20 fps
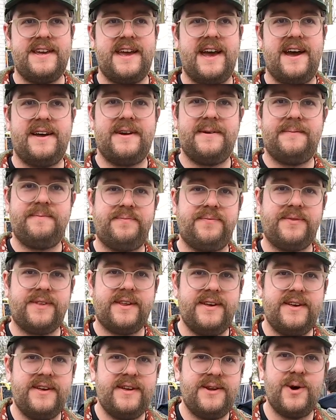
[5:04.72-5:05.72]
yeah,
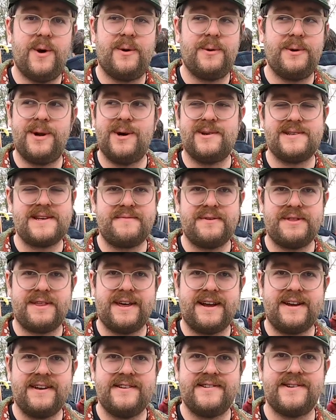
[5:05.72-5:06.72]
no one knows
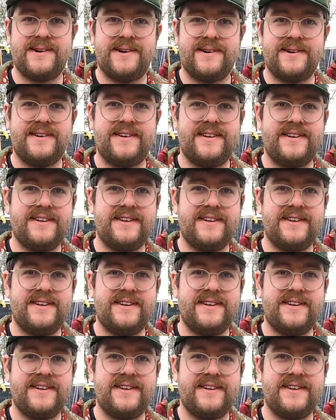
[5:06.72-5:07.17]
everything. So.